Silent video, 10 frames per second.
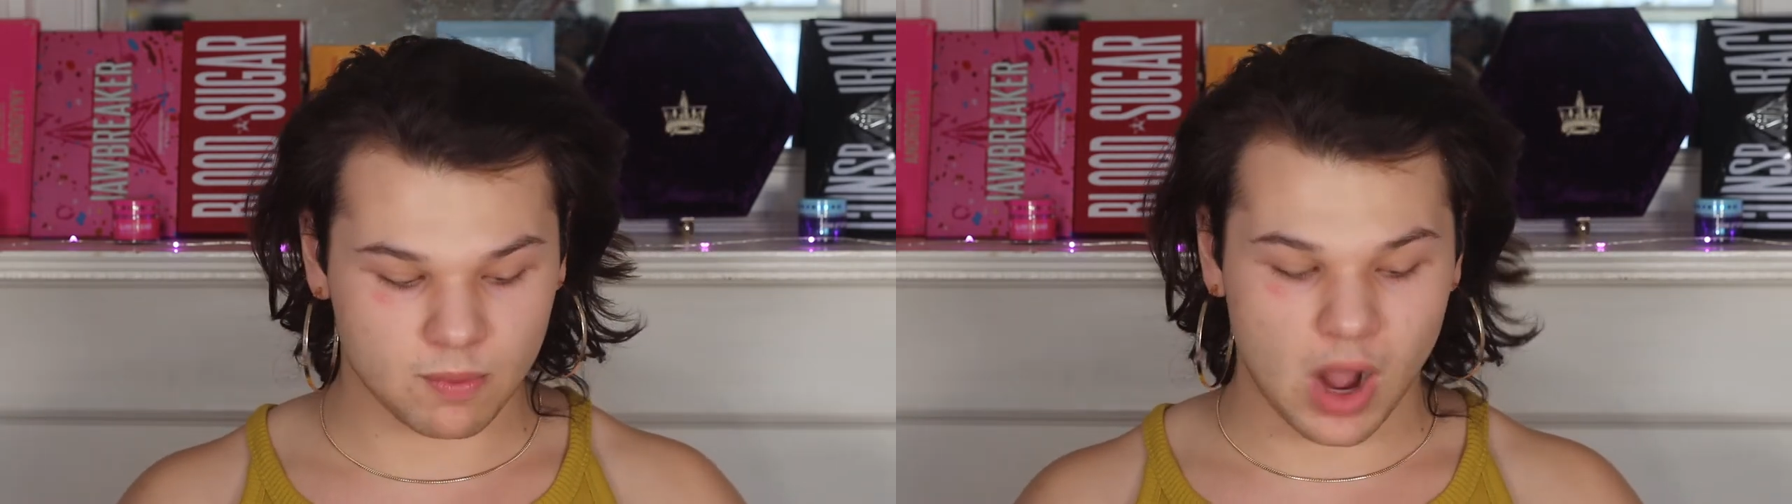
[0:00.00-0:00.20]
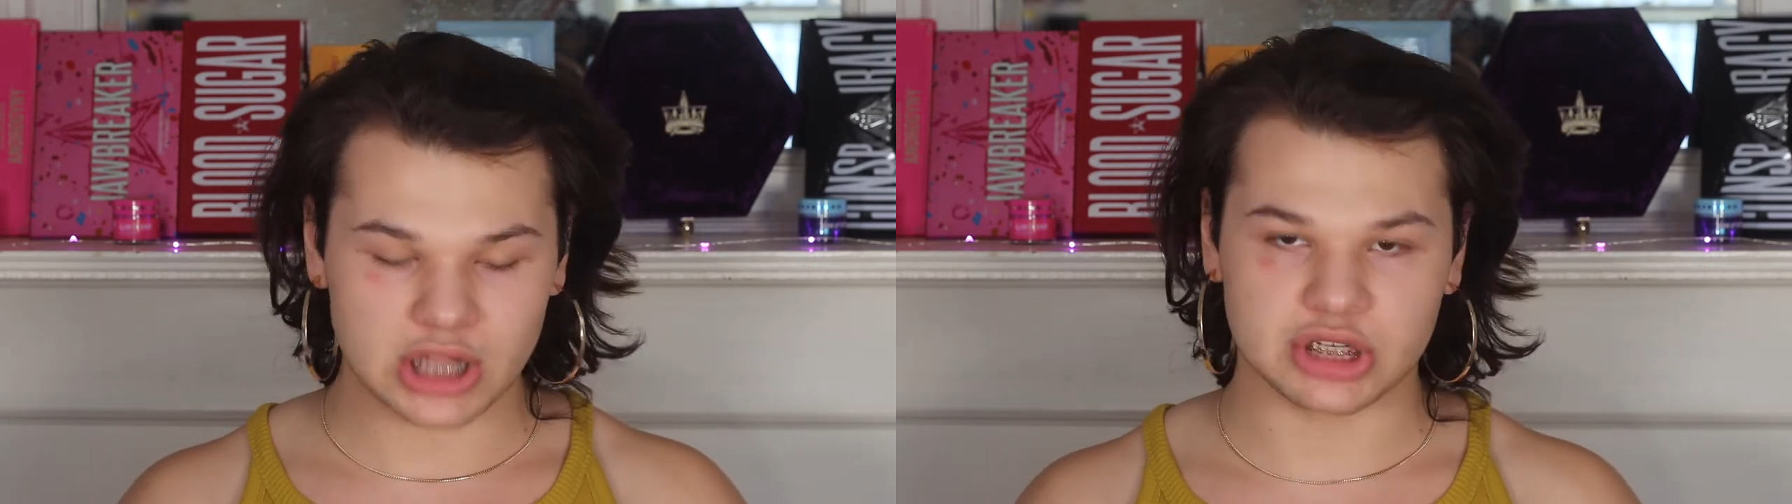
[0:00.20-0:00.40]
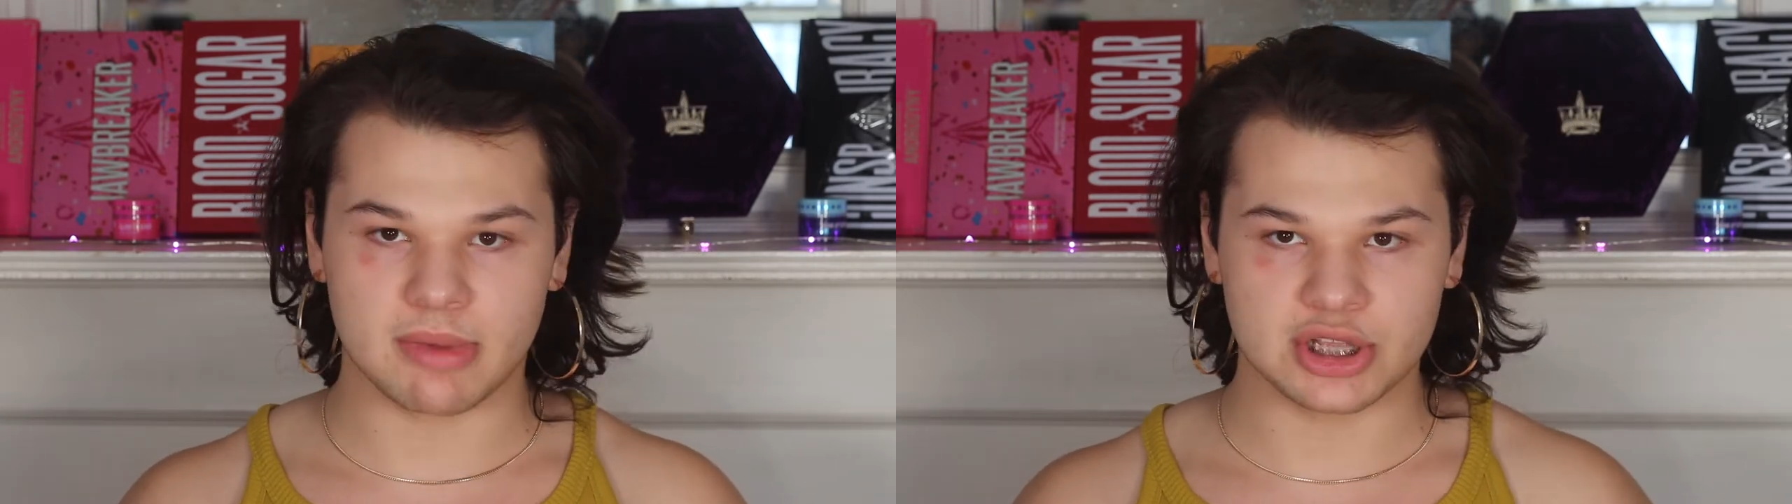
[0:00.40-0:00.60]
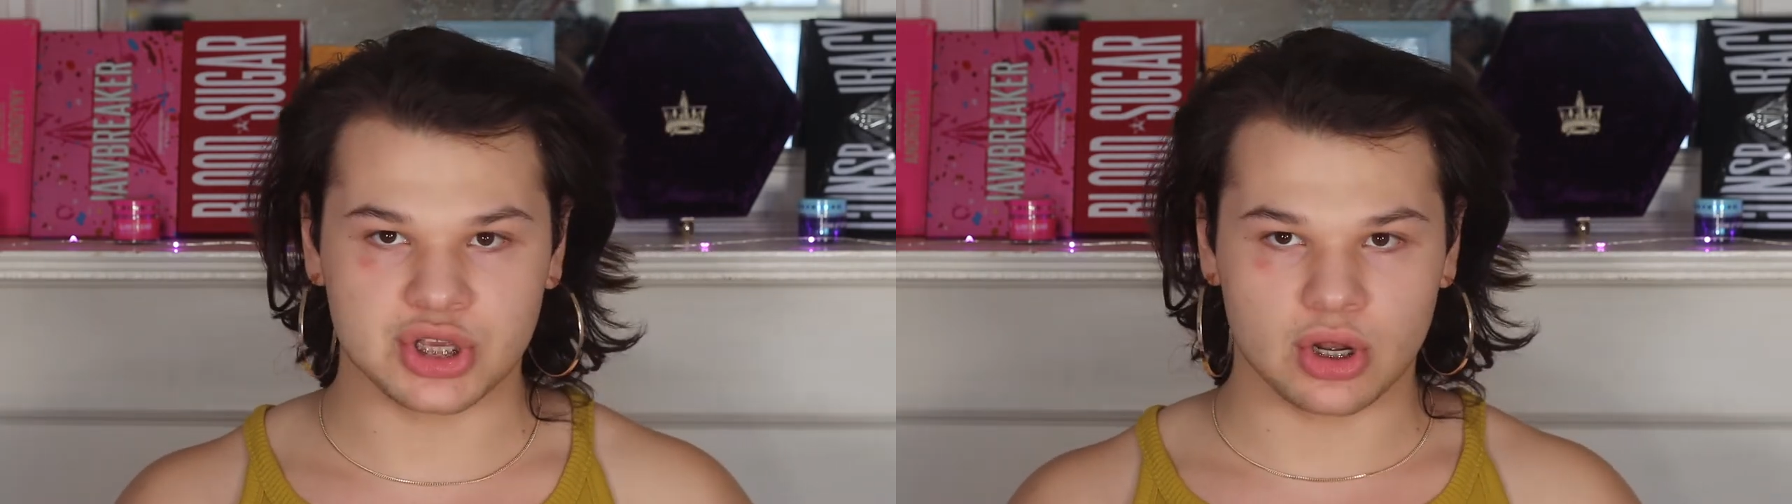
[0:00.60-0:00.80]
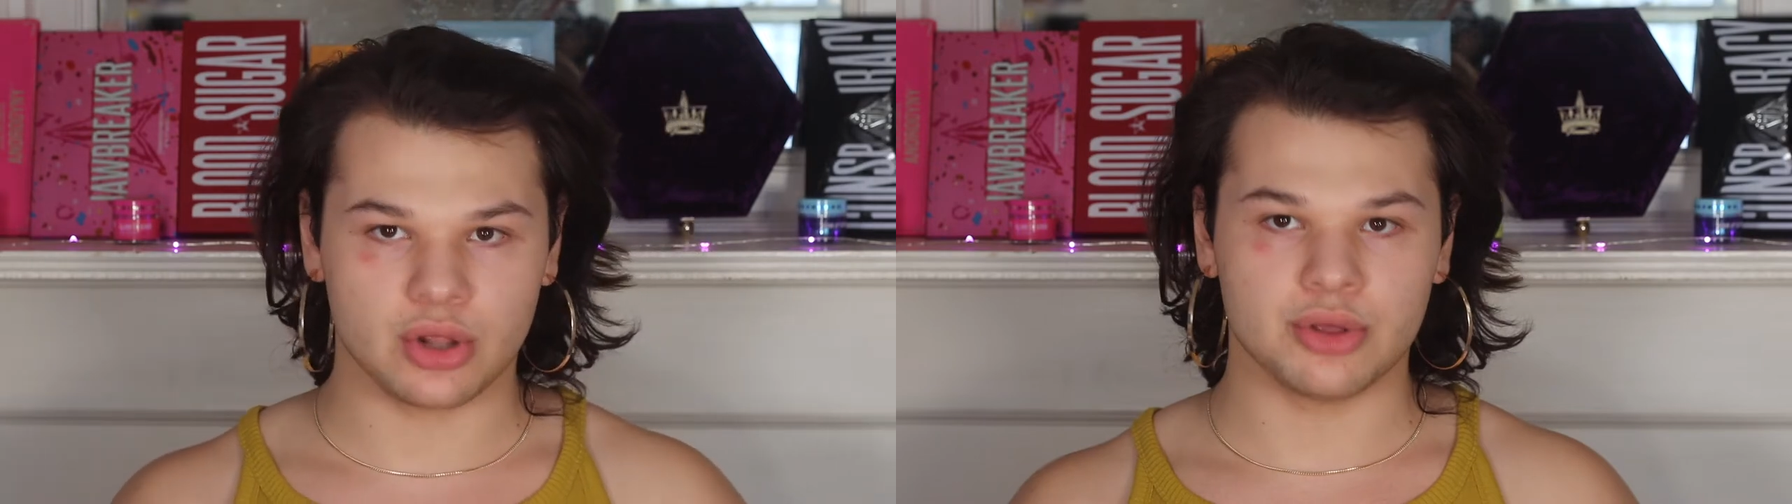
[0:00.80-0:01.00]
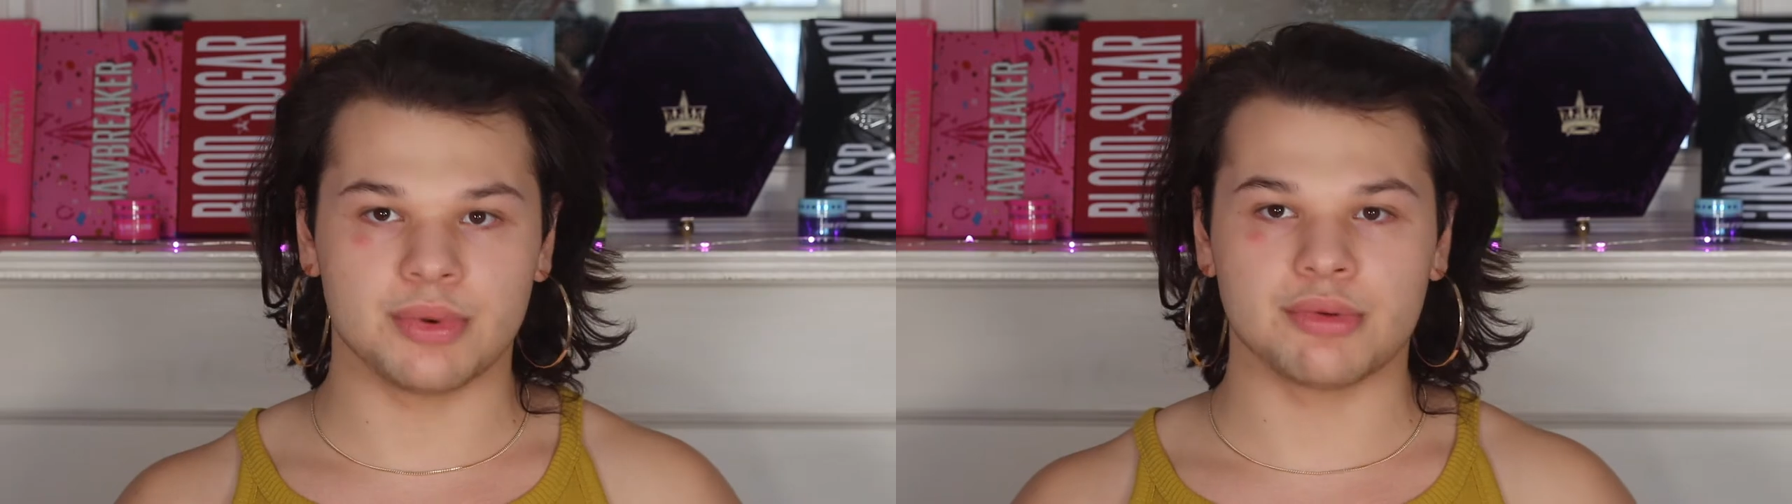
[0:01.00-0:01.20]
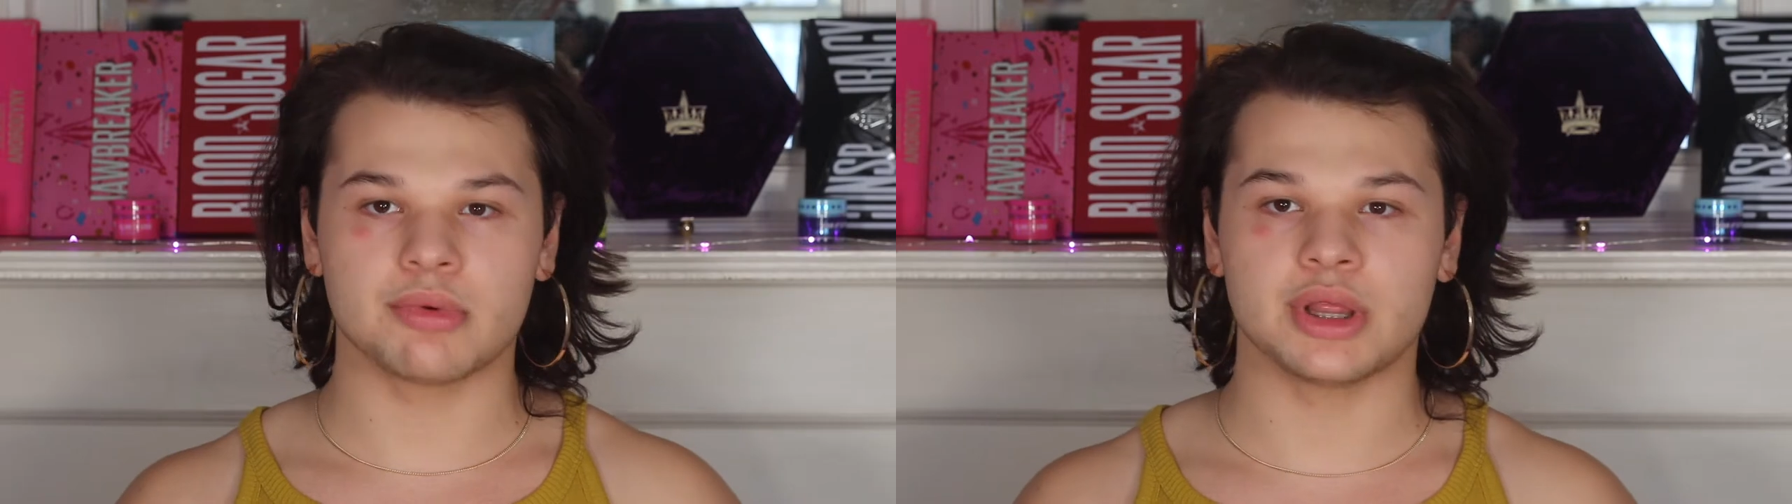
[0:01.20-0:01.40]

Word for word: watching my channel, you wouldn't